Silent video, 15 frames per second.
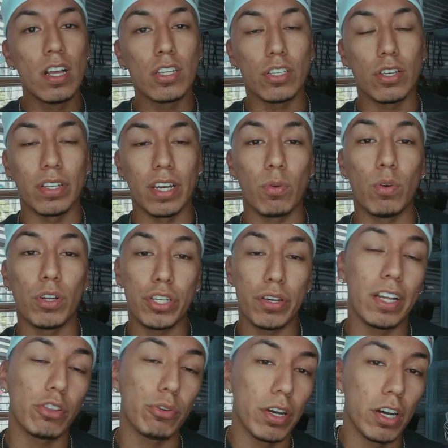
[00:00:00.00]
So then once you
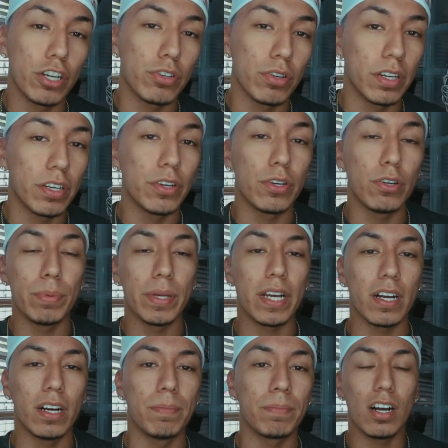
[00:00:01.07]
hit 300, you do
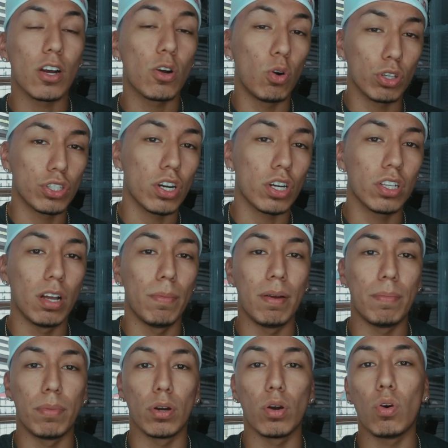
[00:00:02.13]
become a Gold Star Club
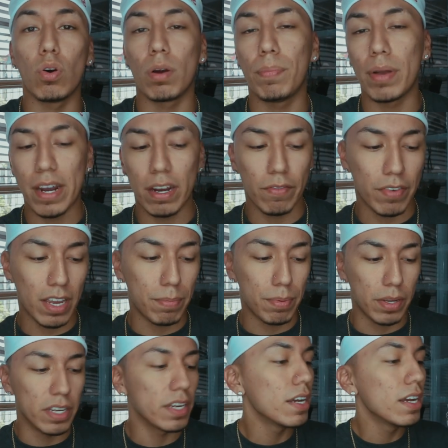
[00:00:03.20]
member or a Platinum
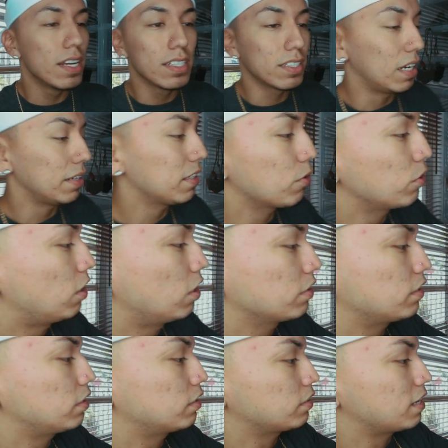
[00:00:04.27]
VIP. Same thing with all
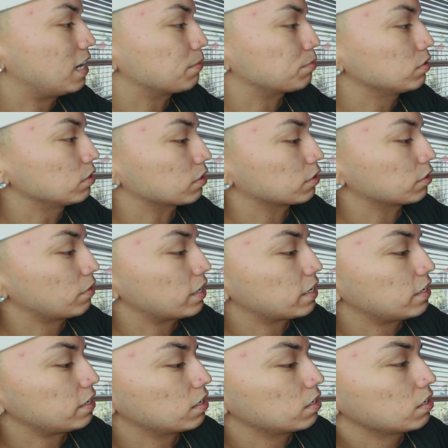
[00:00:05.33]
the other apps. Look, right
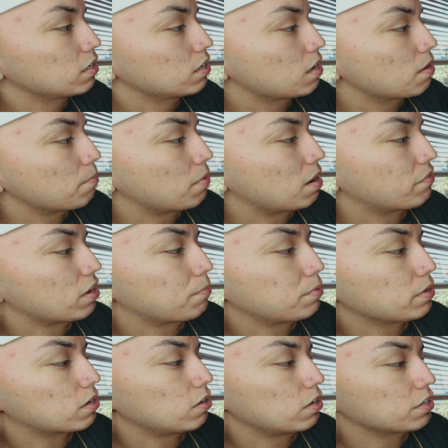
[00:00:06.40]
here, my
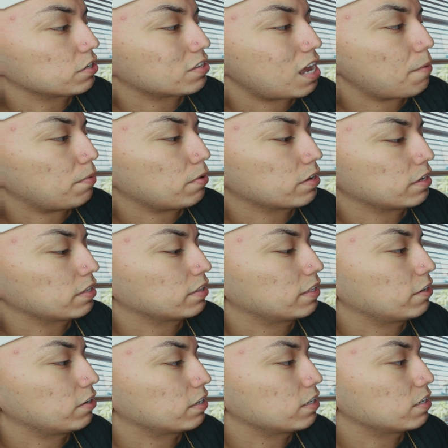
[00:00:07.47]
VIP card, you tap on it,
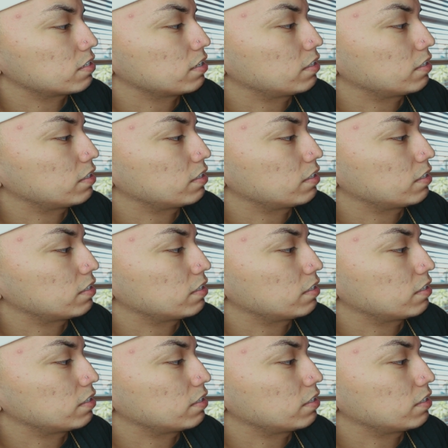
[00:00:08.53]
there it is.